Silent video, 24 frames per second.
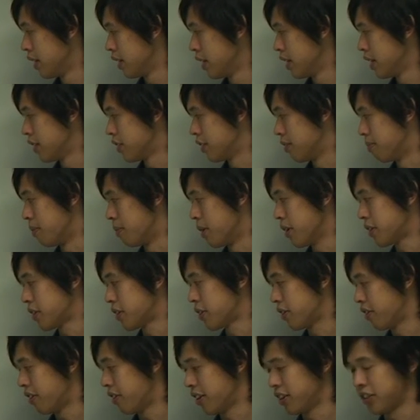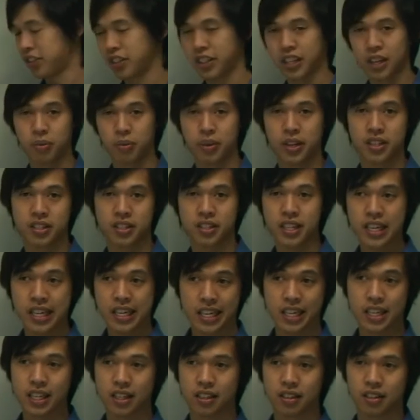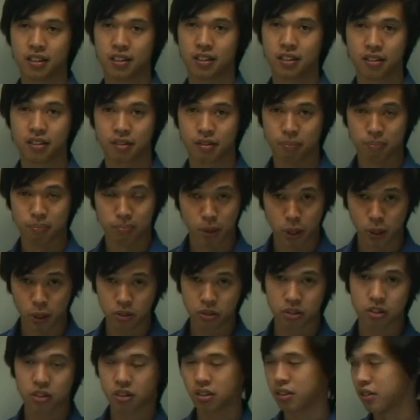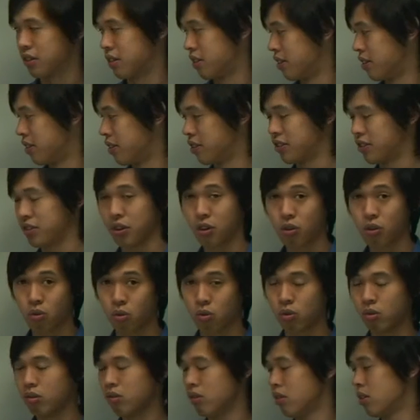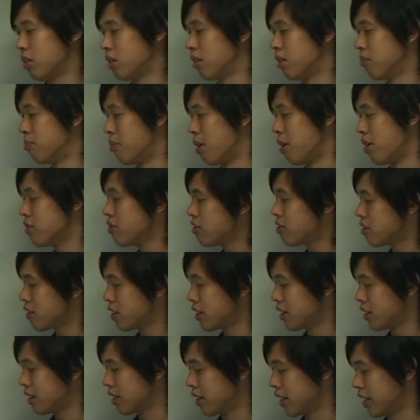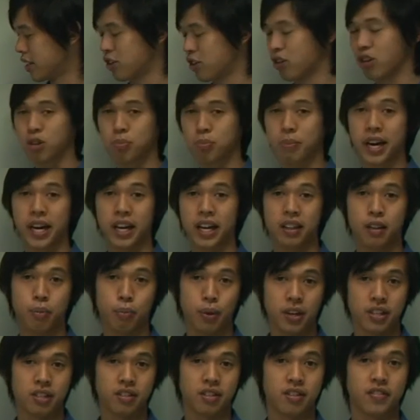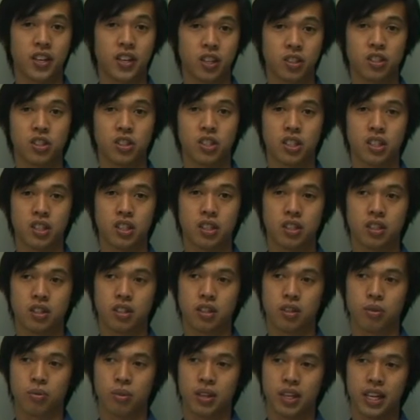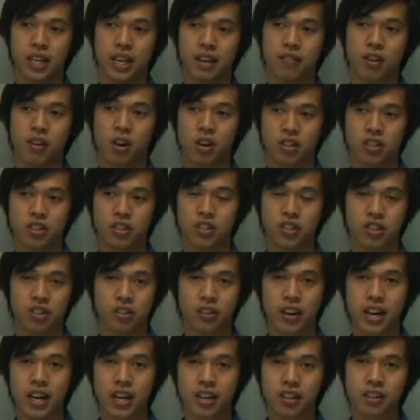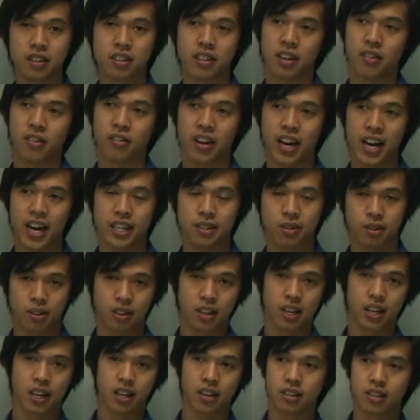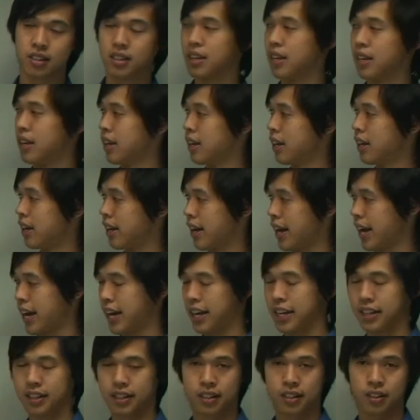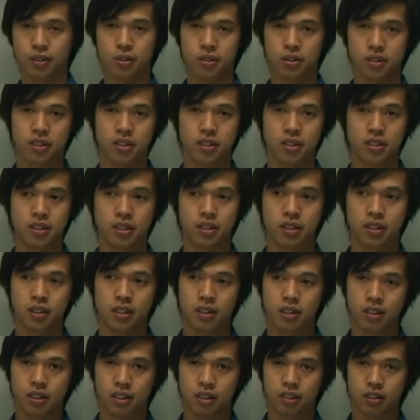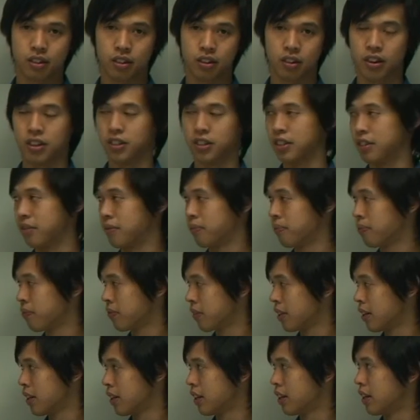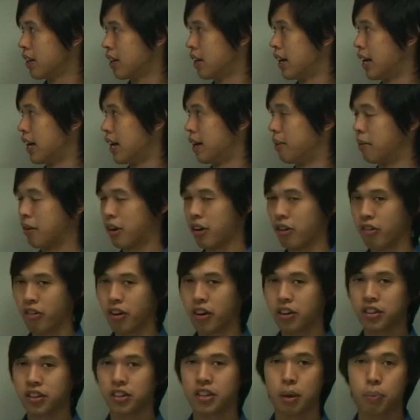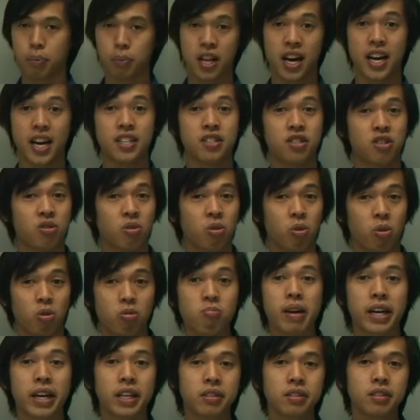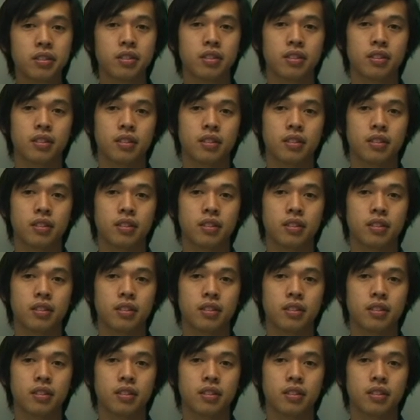So most corrosion that we see, so not all, most, is caused by the presence of oxygen. So we have oxygen around, it reacts with things and causes corrosion. Corrosion applies to all metals.